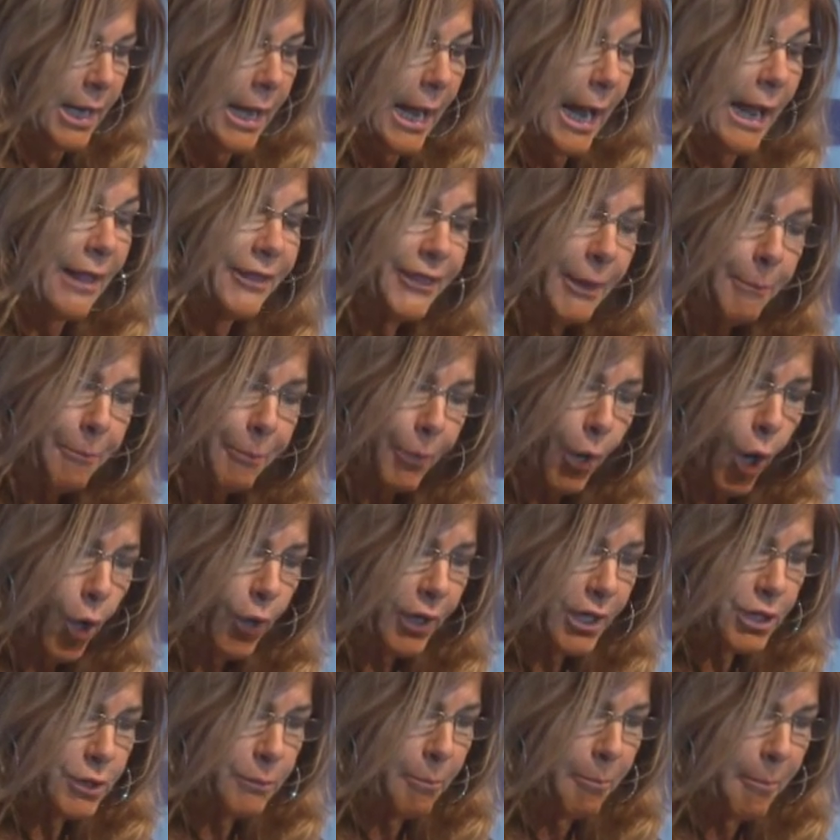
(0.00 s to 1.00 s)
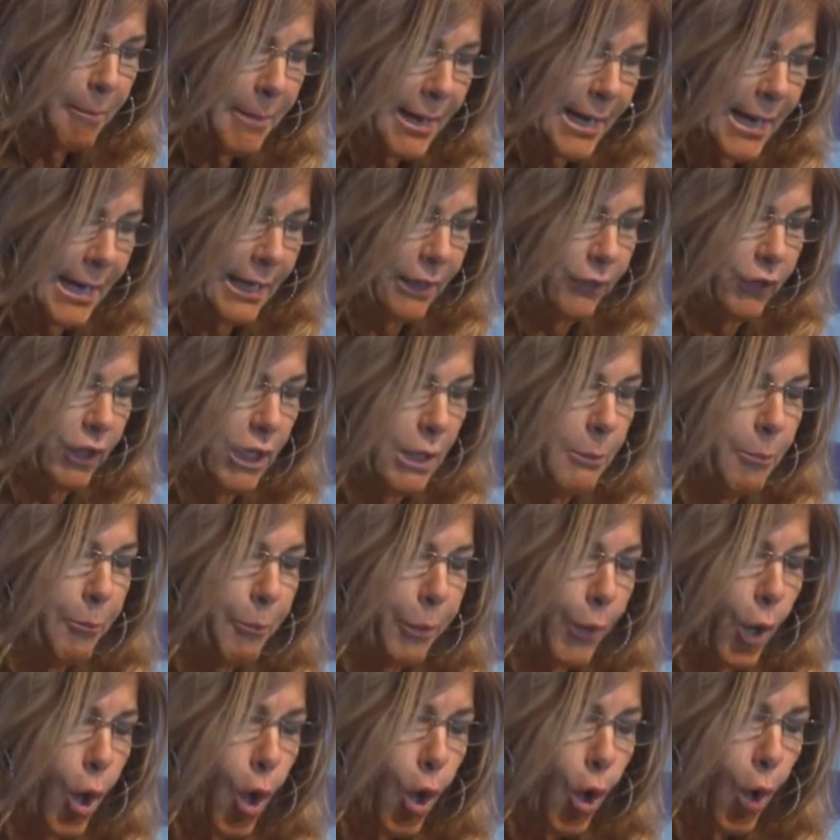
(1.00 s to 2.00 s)
And the progress made in
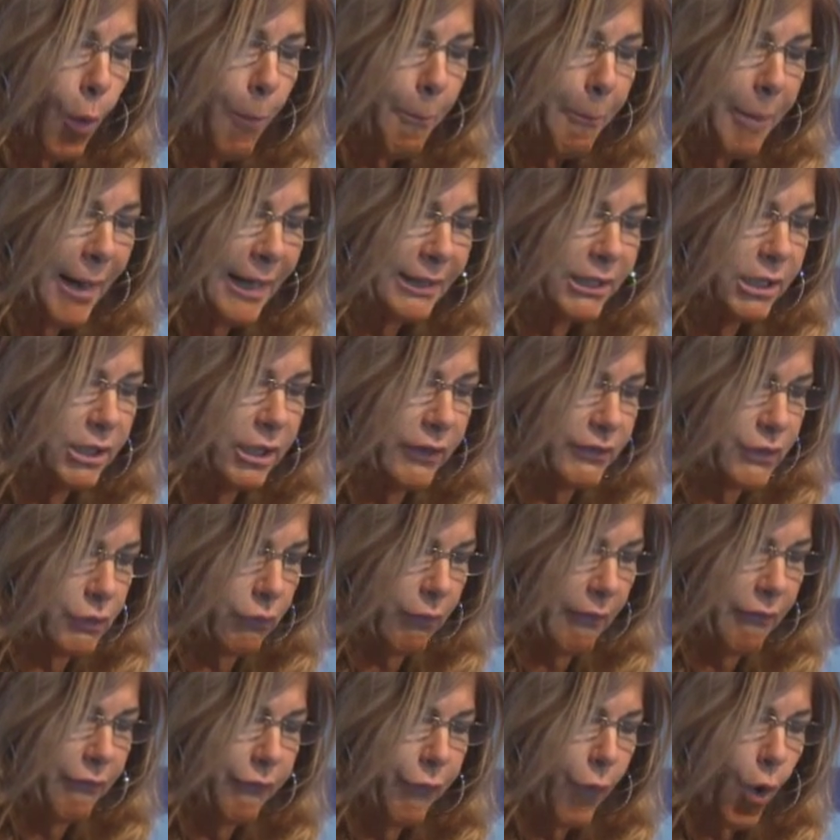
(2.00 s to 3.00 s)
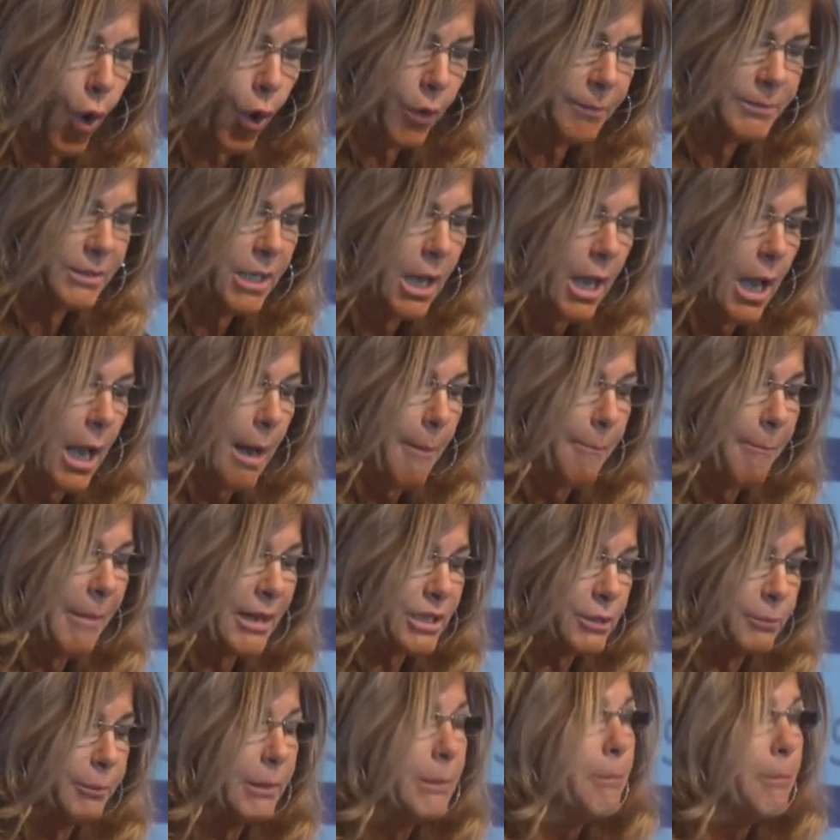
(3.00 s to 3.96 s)
pro-competitive reforms must be